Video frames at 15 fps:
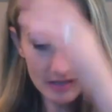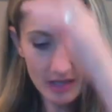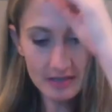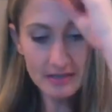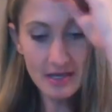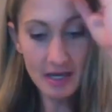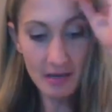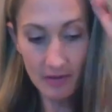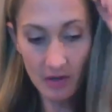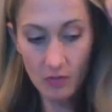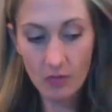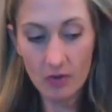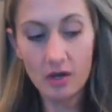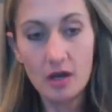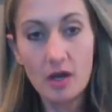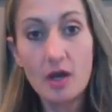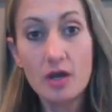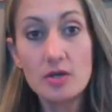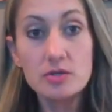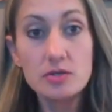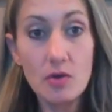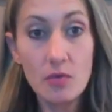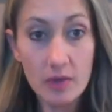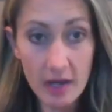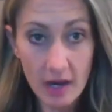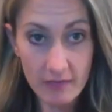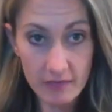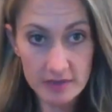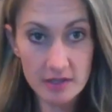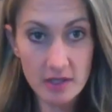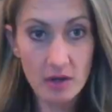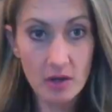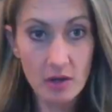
As anybody would. So we have this thing